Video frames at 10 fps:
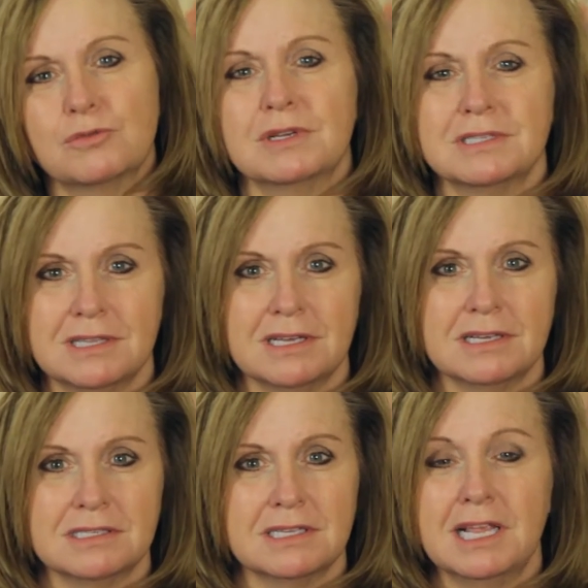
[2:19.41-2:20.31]
was
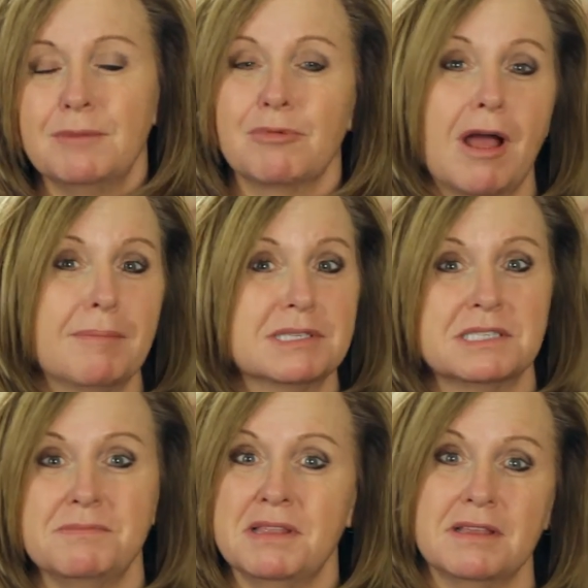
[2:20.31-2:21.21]
this and he
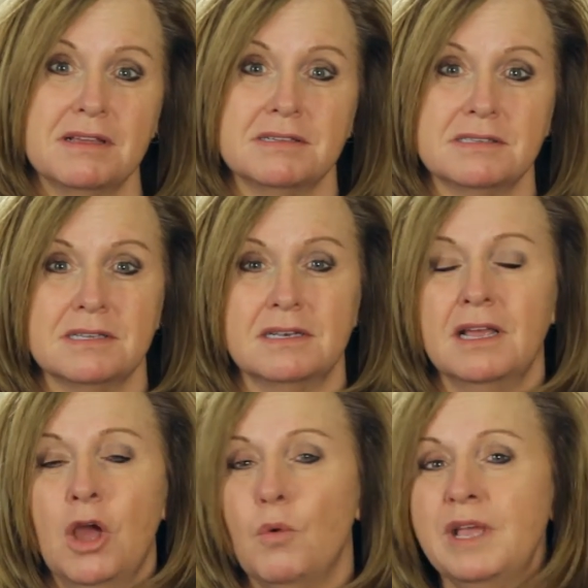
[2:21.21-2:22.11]
promised me this and
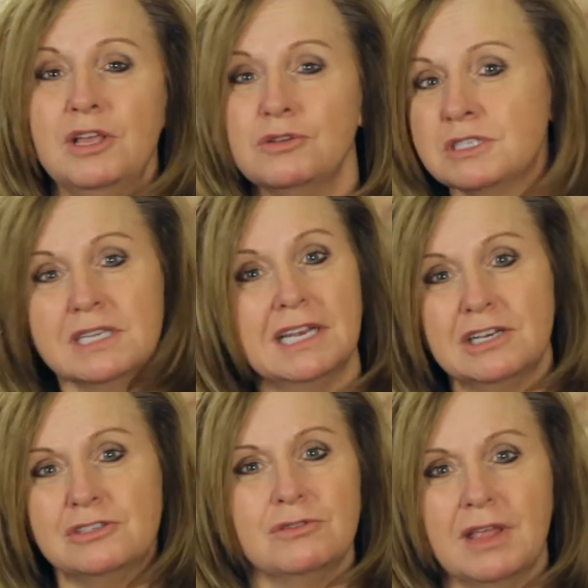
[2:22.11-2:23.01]
we used to get
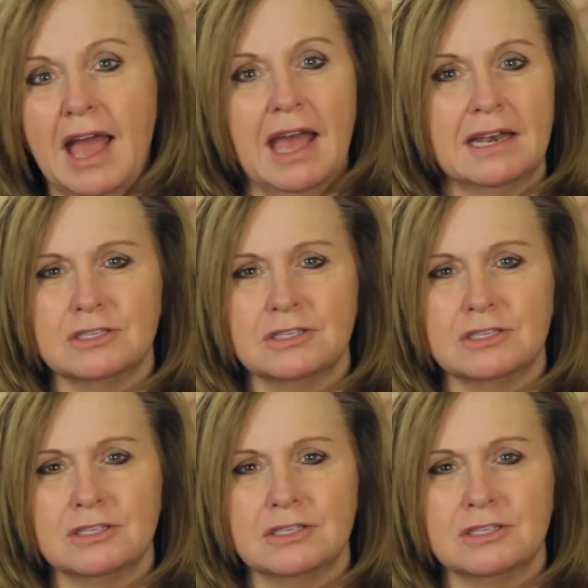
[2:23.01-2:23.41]
to do that.